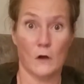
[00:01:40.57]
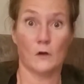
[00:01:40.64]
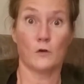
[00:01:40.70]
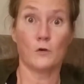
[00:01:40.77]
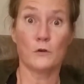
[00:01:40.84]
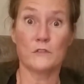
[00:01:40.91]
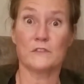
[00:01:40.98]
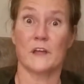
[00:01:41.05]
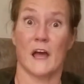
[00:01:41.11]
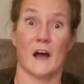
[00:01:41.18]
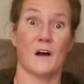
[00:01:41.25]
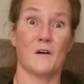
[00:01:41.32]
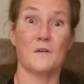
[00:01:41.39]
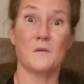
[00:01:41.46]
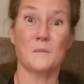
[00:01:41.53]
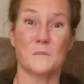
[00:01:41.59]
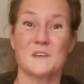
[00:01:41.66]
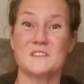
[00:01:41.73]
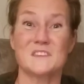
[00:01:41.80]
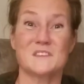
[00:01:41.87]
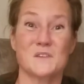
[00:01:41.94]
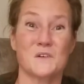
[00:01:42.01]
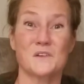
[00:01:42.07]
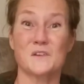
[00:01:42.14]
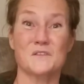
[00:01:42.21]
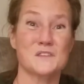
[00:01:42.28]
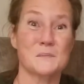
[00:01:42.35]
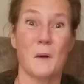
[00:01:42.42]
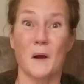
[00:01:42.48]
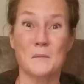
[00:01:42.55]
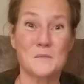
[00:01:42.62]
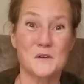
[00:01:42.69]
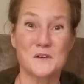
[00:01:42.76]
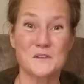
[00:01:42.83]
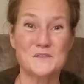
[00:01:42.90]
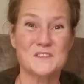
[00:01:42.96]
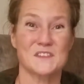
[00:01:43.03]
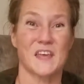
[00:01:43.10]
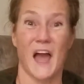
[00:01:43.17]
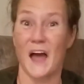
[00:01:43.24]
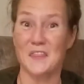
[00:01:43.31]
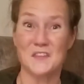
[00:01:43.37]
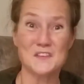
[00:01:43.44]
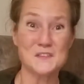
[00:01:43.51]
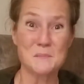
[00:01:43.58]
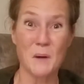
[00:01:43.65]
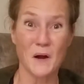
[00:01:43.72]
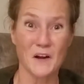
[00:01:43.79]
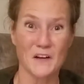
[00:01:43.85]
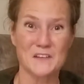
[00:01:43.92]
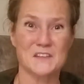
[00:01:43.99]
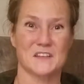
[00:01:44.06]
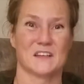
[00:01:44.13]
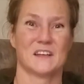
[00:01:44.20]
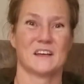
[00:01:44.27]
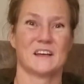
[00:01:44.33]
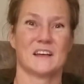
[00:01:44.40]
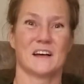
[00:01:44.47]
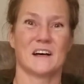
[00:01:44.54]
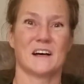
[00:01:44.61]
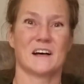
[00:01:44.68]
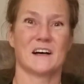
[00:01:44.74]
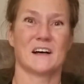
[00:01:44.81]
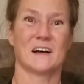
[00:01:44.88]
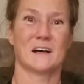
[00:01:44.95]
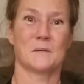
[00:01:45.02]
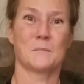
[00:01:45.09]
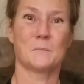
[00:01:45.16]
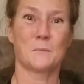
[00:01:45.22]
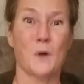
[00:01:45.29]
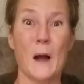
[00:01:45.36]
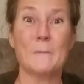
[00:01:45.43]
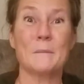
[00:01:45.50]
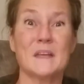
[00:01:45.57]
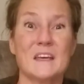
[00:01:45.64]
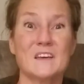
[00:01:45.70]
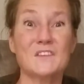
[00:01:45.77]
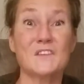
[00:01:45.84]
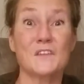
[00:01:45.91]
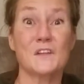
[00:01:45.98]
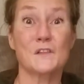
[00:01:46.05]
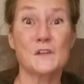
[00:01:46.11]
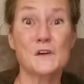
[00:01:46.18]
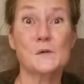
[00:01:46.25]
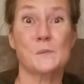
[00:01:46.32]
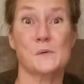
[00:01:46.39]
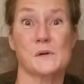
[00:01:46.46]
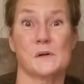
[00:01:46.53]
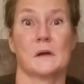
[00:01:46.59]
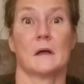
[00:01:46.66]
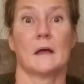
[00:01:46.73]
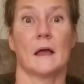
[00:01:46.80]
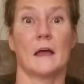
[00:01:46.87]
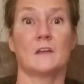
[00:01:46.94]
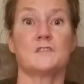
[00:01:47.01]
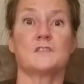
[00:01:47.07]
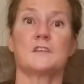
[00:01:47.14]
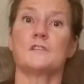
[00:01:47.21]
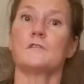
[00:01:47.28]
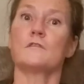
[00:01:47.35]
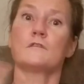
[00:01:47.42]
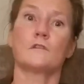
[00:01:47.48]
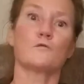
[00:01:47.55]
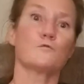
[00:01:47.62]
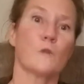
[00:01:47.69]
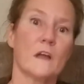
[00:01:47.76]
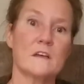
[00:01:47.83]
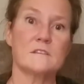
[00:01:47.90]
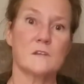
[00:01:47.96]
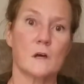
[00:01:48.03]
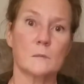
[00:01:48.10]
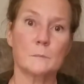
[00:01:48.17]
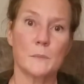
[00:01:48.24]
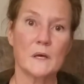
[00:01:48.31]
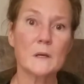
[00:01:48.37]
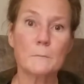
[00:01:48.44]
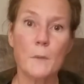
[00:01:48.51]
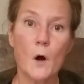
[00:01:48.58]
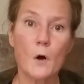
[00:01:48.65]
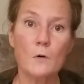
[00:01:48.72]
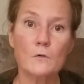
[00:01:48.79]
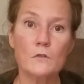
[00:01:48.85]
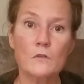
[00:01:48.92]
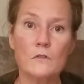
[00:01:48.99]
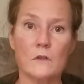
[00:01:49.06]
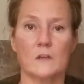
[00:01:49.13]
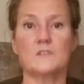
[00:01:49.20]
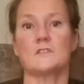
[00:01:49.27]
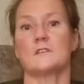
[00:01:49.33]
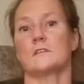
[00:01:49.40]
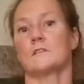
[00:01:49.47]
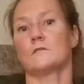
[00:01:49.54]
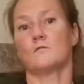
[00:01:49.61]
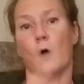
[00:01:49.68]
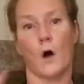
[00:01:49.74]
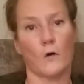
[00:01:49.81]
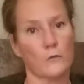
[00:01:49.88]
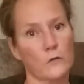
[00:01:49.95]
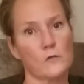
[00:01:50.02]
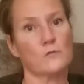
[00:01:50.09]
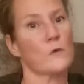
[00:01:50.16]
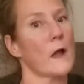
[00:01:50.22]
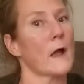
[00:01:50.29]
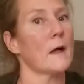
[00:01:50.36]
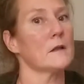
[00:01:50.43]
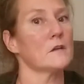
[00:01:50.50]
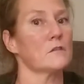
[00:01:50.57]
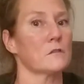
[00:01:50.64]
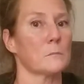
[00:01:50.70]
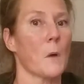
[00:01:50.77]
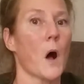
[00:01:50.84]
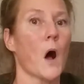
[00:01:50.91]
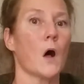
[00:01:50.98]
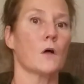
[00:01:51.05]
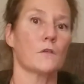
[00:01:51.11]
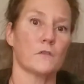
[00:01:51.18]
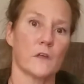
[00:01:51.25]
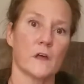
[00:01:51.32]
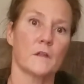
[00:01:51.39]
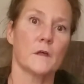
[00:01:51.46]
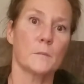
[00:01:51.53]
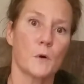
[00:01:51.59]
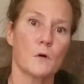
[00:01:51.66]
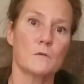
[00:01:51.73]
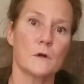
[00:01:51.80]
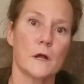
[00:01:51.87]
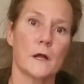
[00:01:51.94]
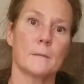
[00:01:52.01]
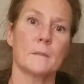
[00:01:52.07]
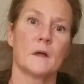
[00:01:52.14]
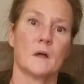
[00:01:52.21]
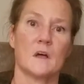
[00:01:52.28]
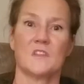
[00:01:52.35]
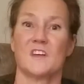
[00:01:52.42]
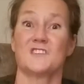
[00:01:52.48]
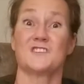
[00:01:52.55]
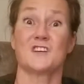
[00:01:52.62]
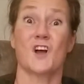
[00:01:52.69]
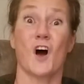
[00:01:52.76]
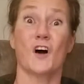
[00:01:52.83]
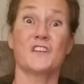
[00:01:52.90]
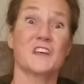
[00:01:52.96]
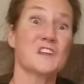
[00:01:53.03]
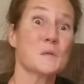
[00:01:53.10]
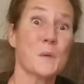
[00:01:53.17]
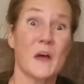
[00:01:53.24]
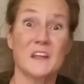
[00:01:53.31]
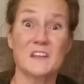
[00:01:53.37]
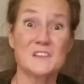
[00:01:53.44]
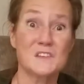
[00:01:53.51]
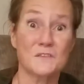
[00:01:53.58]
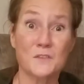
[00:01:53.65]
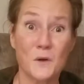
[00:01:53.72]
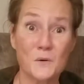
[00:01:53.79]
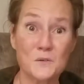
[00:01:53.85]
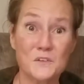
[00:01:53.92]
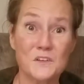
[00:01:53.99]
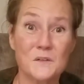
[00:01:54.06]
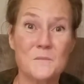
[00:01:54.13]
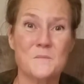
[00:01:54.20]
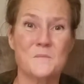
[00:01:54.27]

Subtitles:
who is now business owner of Smart Moves, Kathy Smart brought me into the loop. And she used to race on big boats, and she also ran a small sailing program that she called Independence Afloat.